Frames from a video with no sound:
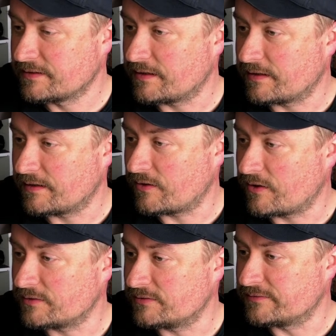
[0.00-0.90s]

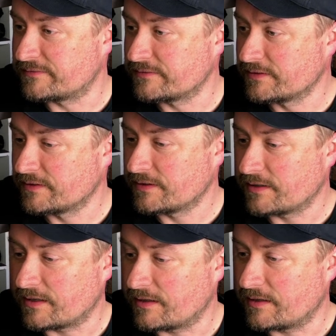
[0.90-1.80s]
all of
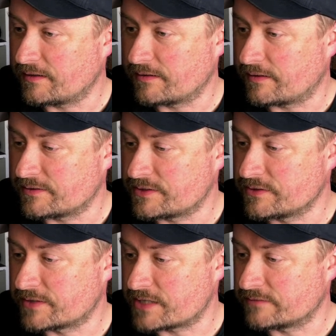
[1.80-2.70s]

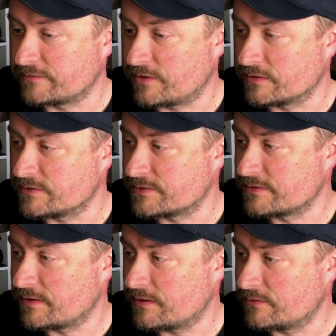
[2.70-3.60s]
geocaching vloggers
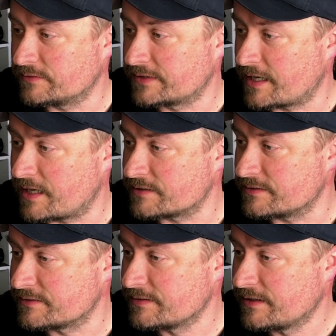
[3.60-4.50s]
owned
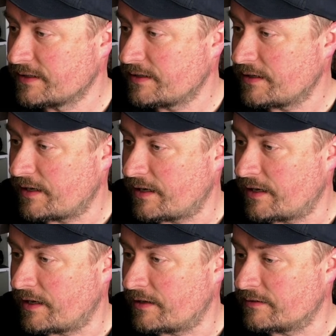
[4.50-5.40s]
caches,
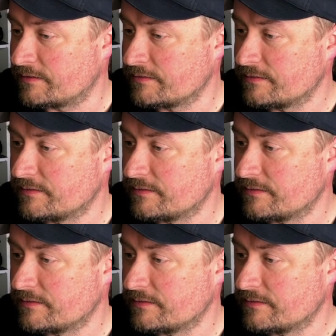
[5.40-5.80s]
and